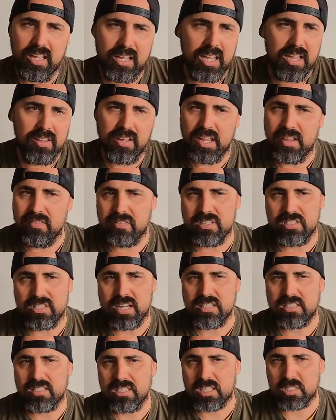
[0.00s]
even
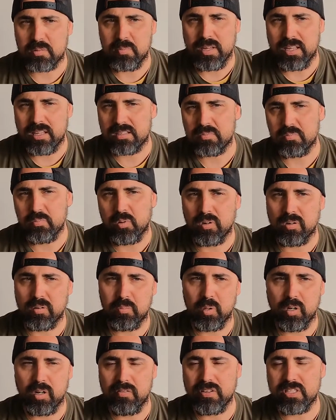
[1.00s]
Jesse Smith,
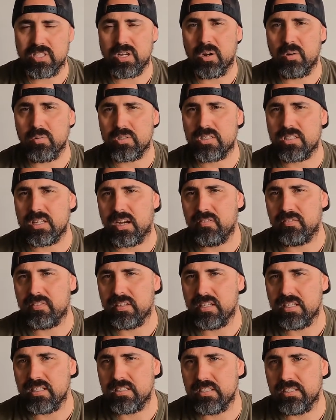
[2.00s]
more of his old stuff than
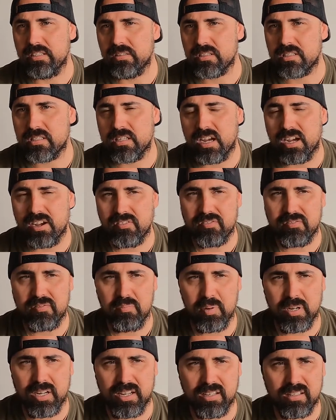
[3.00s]
his newer stuff.
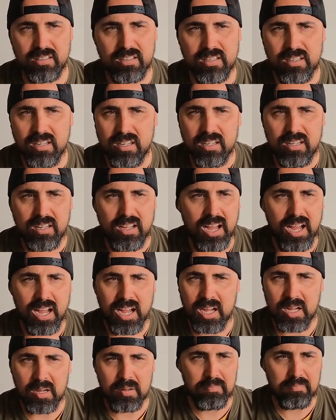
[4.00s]
But
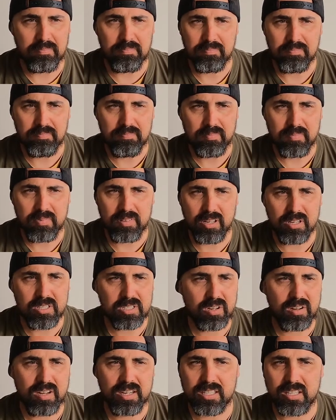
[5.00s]
with those
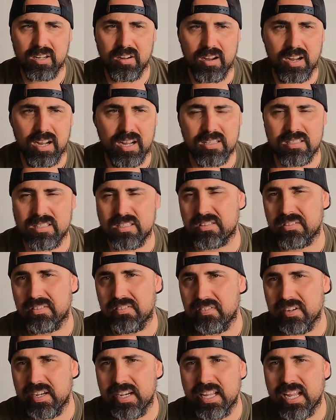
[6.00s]
kind of guys, there's
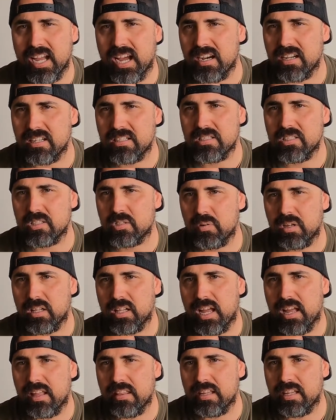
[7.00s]
graffiti artists as well
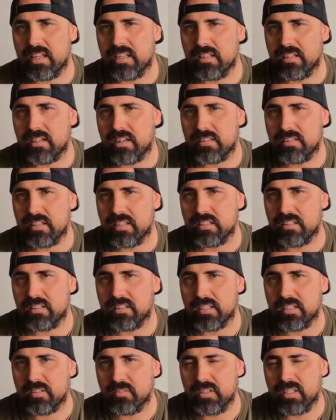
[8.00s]
out there that I think
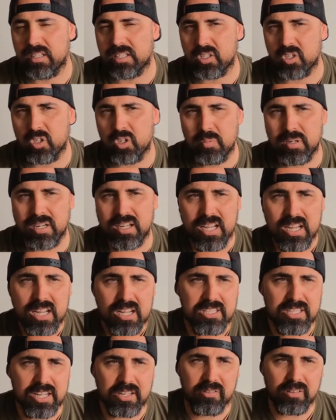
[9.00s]
are really cool. But
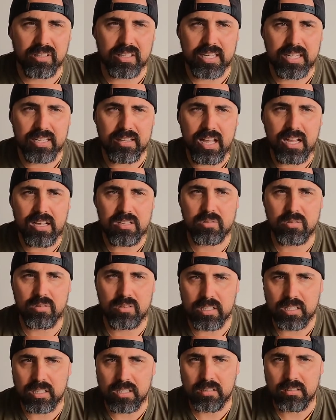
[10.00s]
generally in that sort
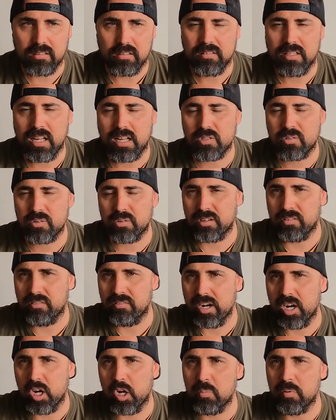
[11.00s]
of
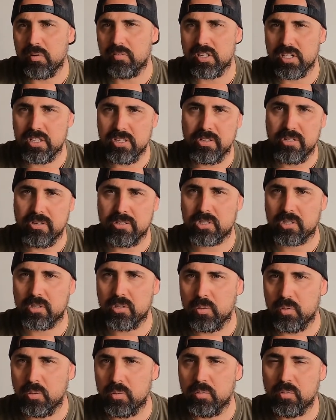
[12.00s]
realm of the new
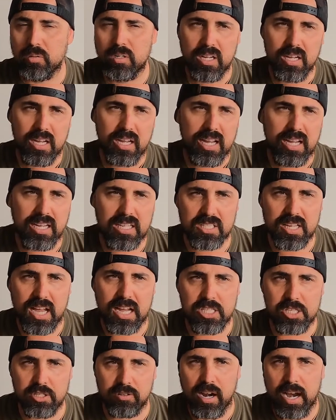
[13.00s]
school,
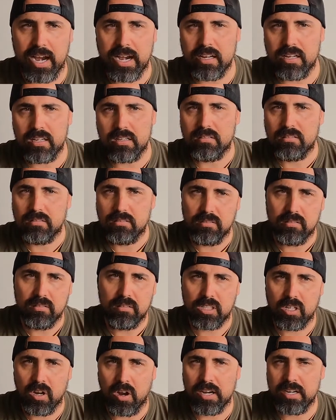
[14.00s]
exaggerated
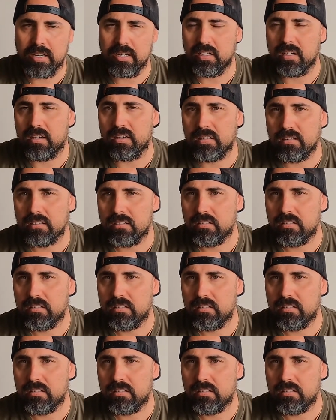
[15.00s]
kind of